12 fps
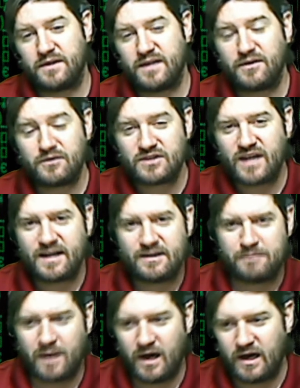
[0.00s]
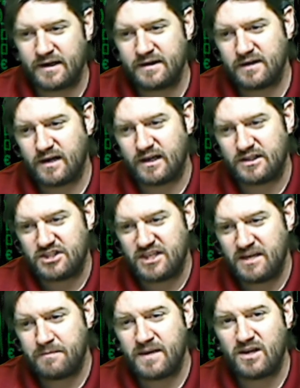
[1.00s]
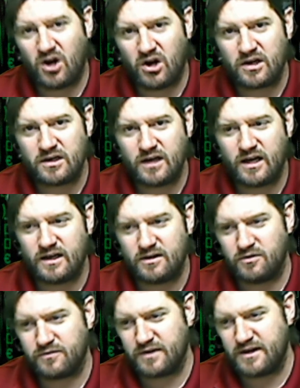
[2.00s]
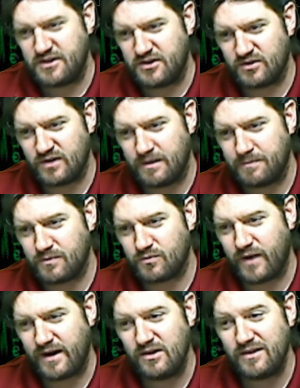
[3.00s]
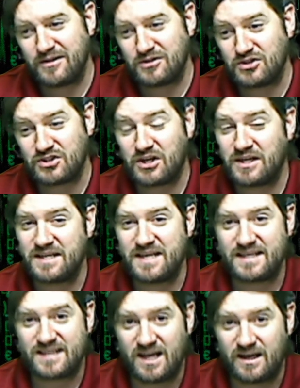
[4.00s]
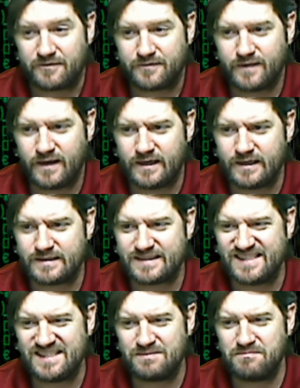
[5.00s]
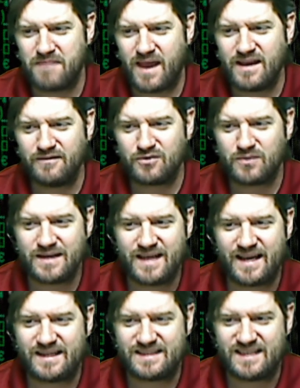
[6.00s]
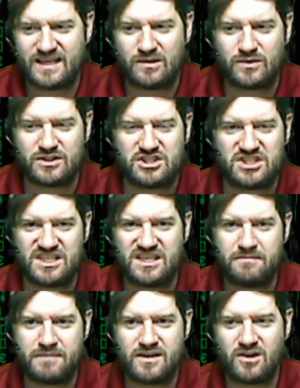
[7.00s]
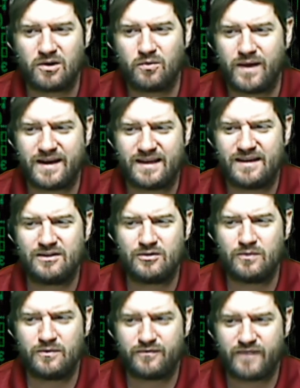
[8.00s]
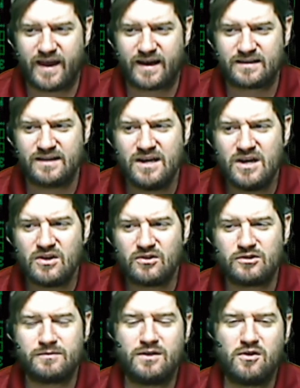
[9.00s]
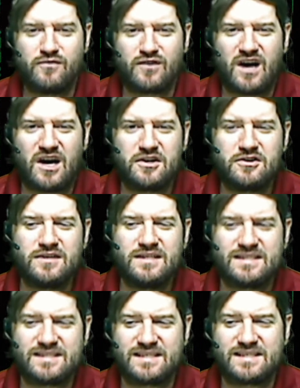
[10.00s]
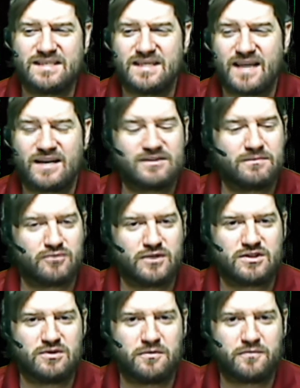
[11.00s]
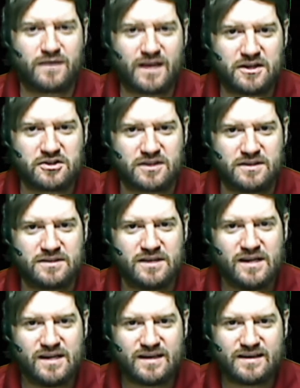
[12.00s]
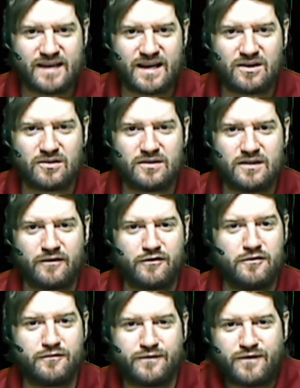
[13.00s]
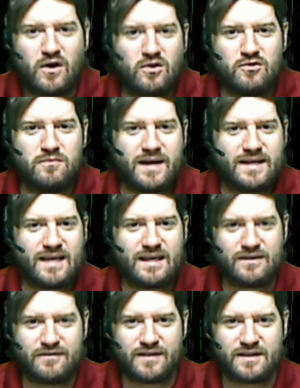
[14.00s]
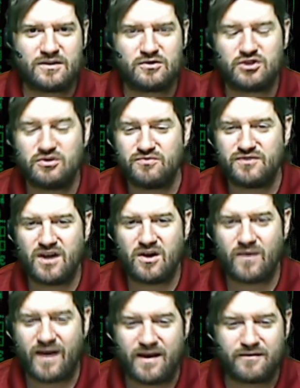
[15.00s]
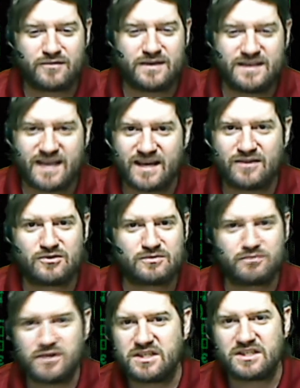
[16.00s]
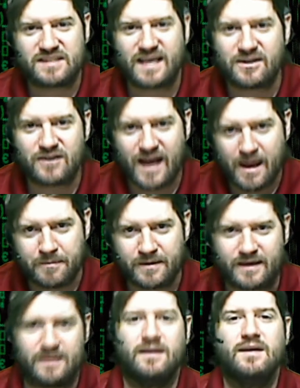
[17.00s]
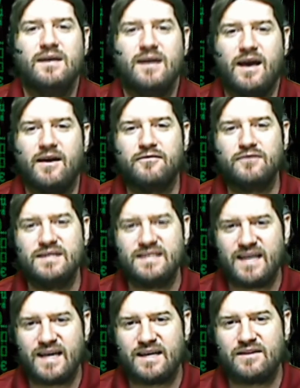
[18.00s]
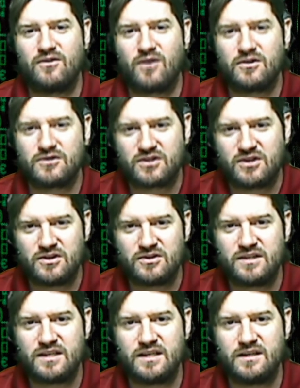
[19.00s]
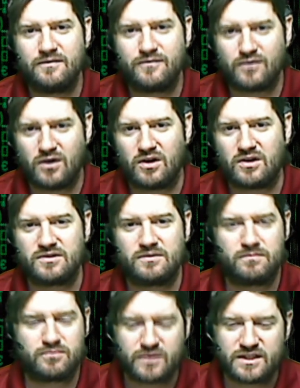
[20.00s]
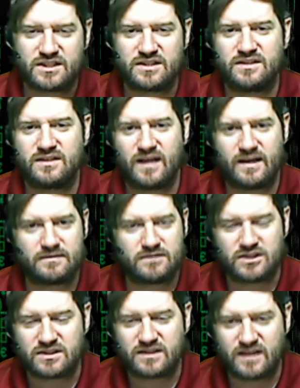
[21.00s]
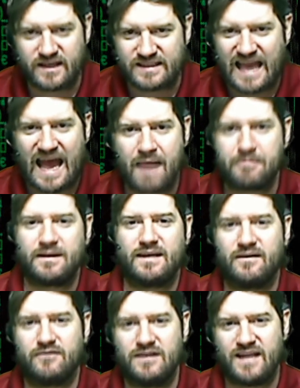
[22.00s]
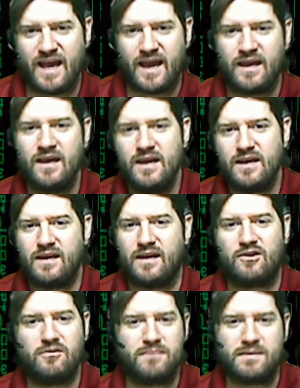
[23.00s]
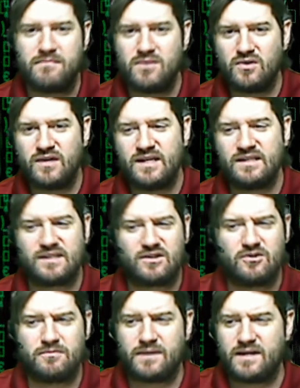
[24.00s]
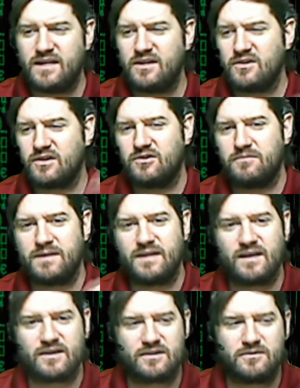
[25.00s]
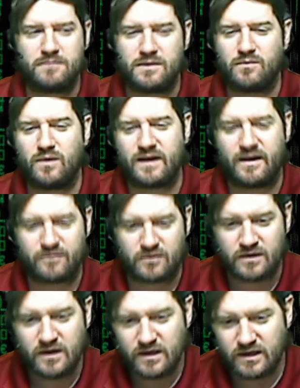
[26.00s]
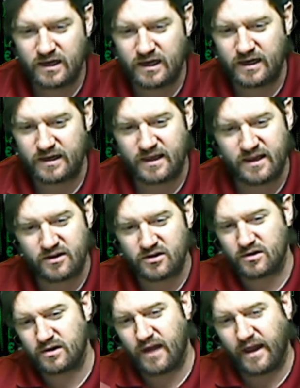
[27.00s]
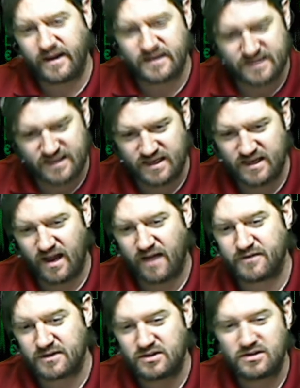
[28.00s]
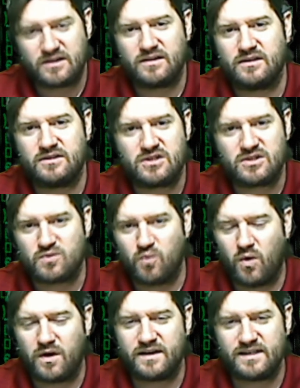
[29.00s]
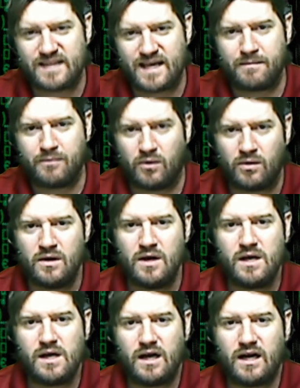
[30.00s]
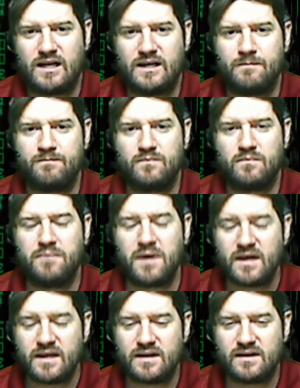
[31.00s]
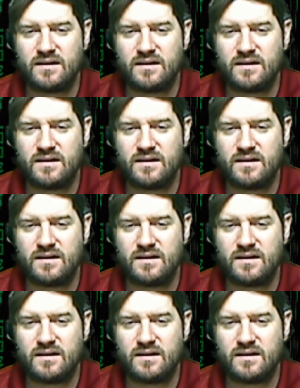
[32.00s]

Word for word: the other side of the pond, uh, G D P R uh, over in Europe, regulators are starting to get tough. Uh, since May of twenty eighteen, when G D P R went into effect, there's been over one hundred sixty thousand breach notifications. Now, if you follow my daily videos, you know every day there's breaches that are happening. Every day there are security flaws, breaches, just it's happening every day. It could be millions, it could be here, it could be there, it could be whatever. Uh, here, A S T obviously is just one example, um, but